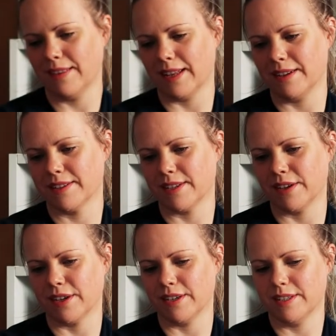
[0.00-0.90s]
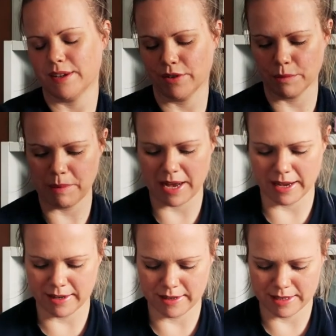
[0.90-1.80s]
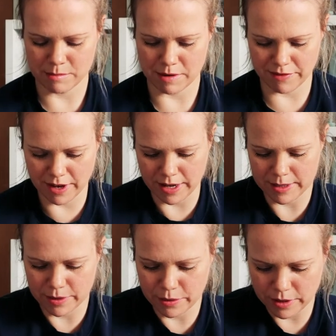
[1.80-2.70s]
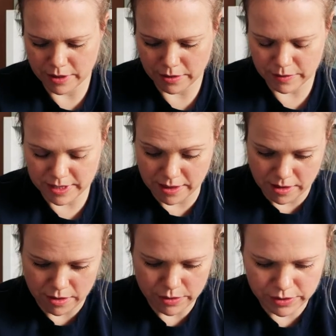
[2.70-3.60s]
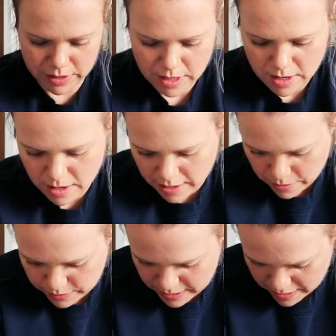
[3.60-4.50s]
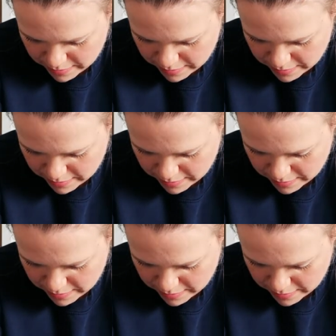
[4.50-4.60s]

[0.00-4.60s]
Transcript: That looks so good. So I've got to pack some up for her. So I ordered obviously those. I also